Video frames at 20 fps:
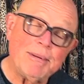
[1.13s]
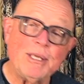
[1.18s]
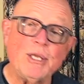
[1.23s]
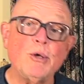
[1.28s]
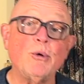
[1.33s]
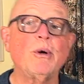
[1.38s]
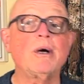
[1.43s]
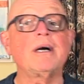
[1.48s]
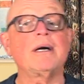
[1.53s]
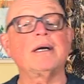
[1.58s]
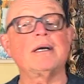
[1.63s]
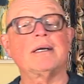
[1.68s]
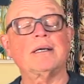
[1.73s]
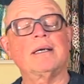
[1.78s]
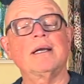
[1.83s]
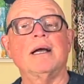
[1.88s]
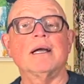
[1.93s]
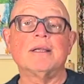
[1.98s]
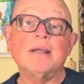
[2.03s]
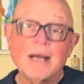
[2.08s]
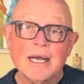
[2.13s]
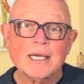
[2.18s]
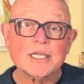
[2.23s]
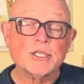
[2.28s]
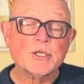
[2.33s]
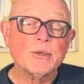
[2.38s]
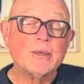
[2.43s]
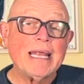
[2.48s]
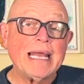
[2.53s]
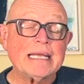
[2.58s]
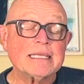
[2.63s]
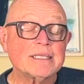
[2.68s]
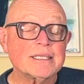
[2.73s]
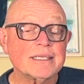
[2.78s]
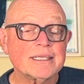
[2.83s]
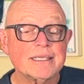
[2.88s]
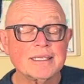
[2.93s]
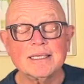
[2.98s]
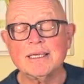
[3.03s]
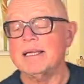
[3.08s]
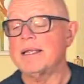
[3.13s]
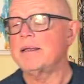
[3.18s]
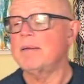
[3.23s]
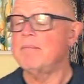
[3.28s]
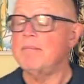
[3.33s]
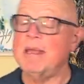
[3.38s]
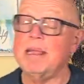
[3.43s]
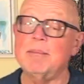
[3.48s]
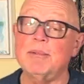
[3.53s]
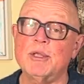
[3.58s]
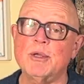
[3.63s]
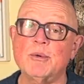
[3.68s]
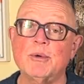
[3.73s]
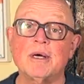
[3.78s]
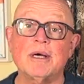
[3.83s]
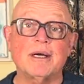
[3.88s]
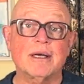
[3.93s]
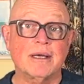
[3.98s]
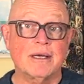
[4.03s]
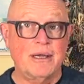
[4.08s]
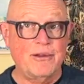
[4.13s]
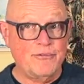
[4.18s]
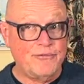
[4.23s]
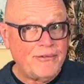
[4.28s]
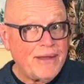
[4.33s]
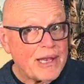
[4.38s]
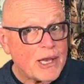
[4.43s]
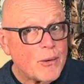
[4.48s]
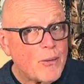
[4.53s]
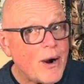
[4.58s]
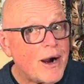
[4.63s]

you are an art collector, maybe you are a fellow